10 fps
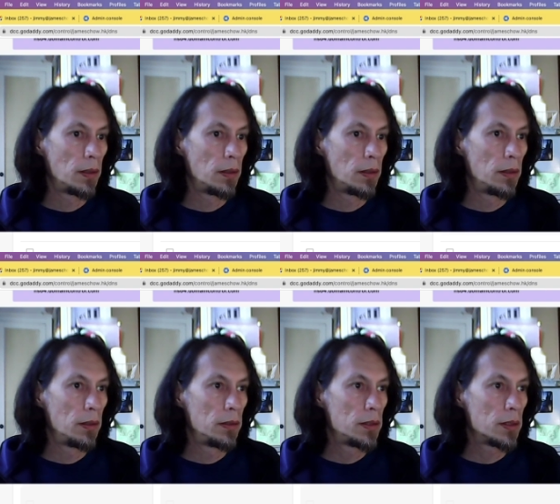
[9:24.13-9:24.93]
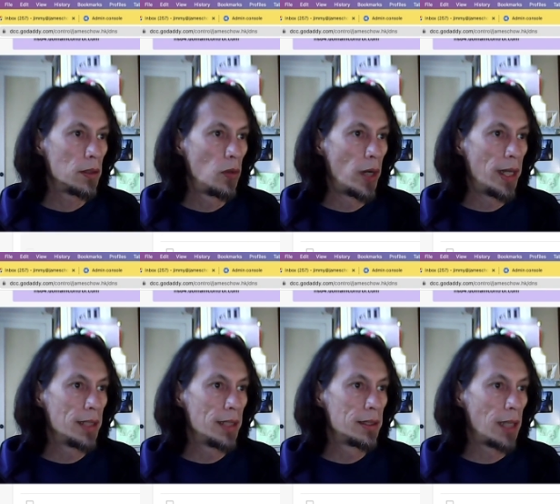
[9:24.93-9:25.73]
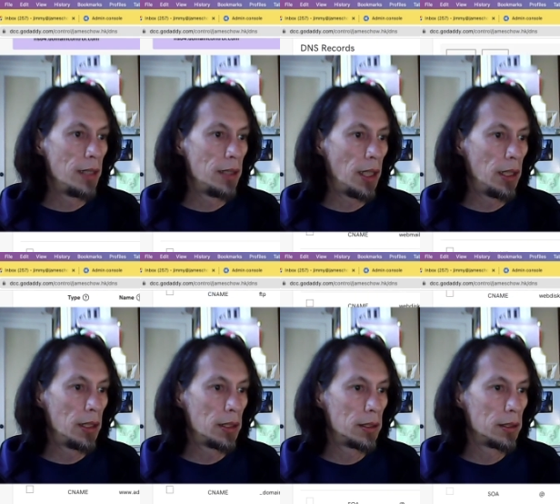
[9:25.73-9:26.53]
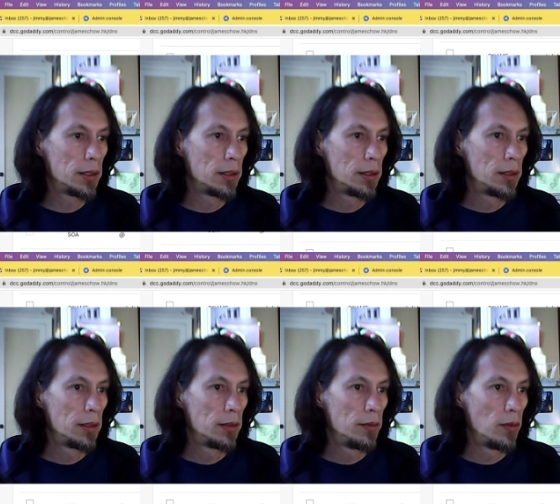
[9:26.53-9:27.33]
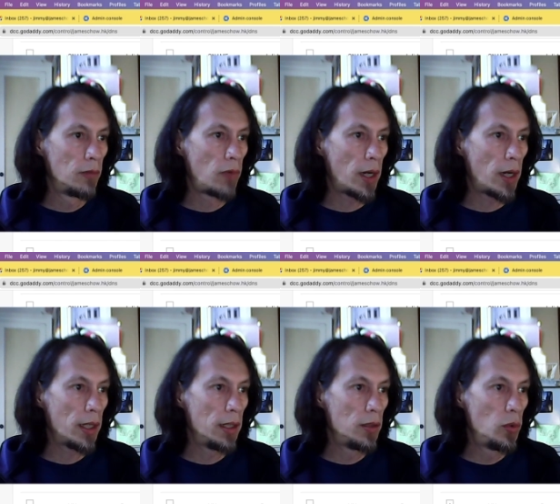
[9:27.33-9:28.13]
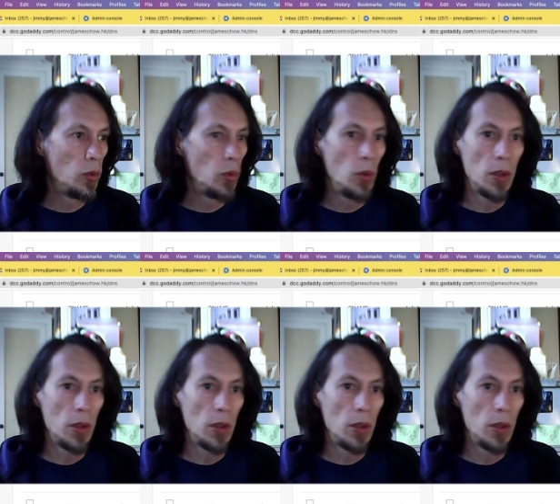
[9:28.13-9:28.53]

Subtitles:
This is quite exciting, nerve-wracking too.